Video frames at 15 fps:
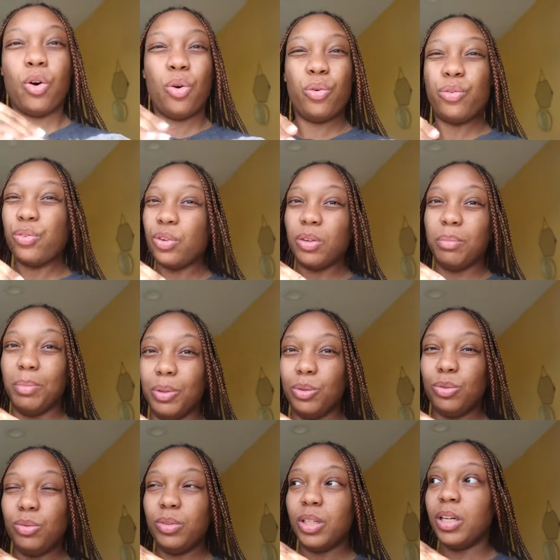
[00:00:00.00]
whole full
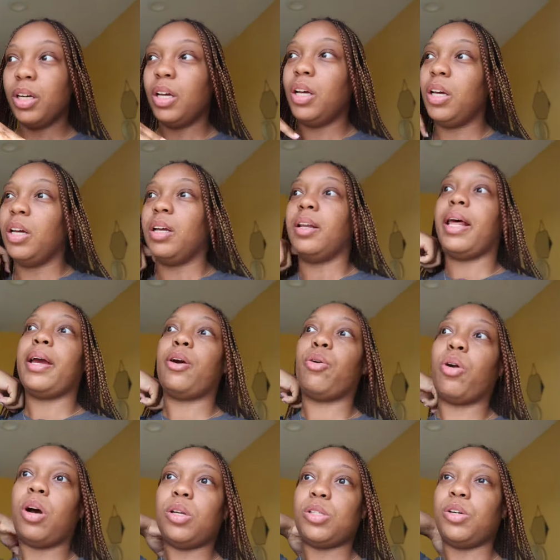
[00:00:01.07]
moon like
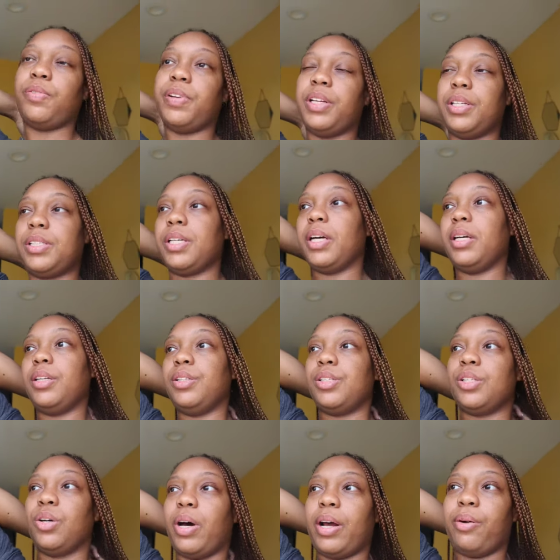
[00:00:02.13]
cross over the sun.
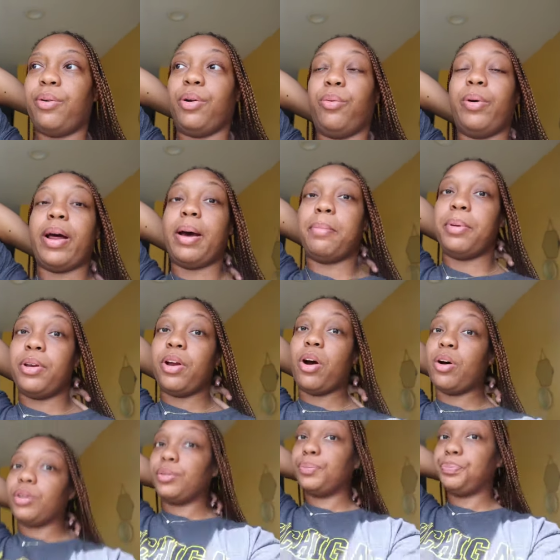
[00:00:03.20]
So I don't know what happened,
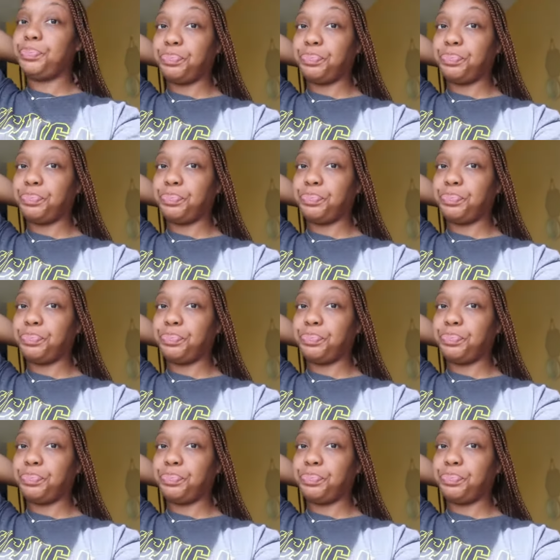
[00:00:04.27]
y'all.